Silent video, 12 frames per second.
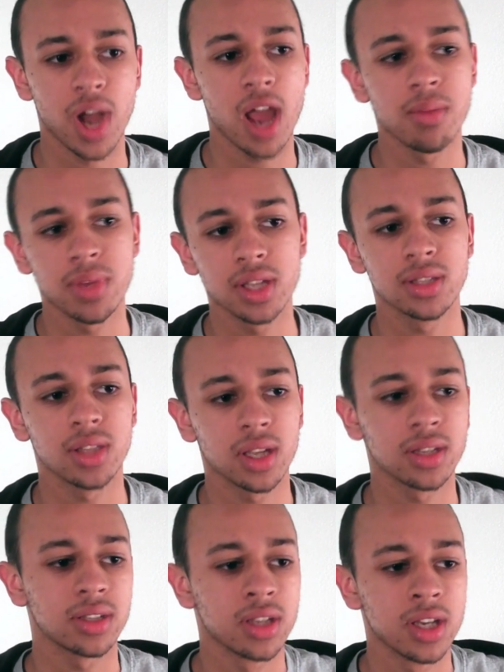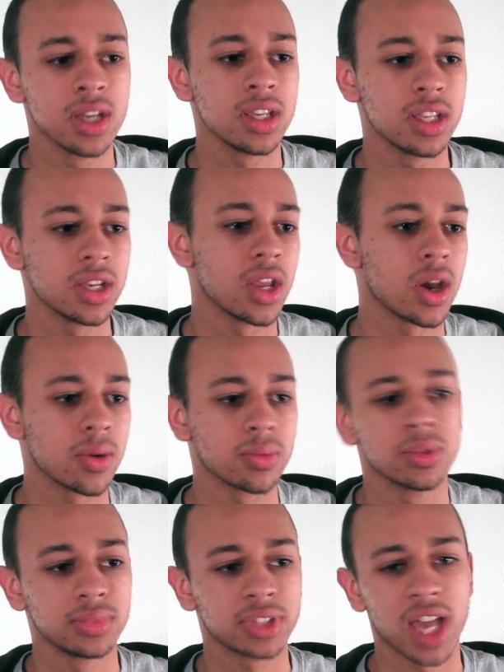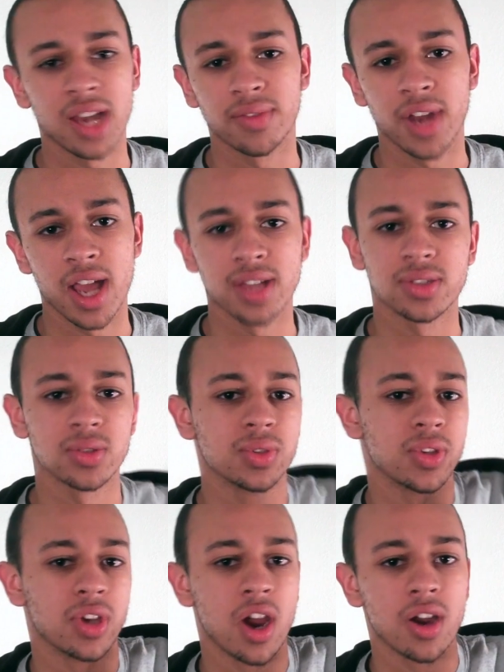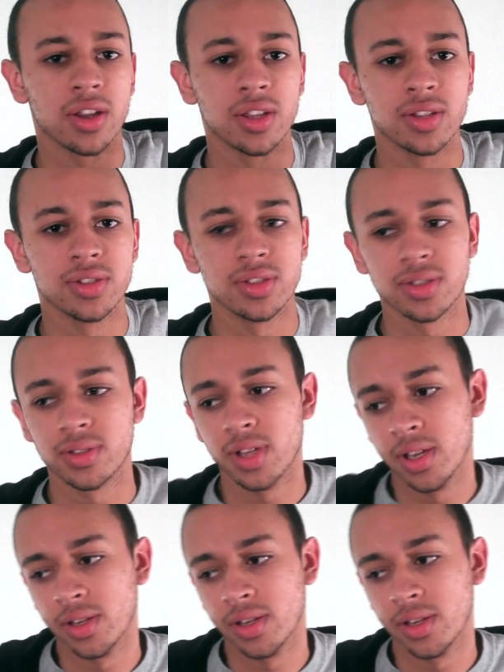I mean that, you know, kind of an asshole to the Guardians and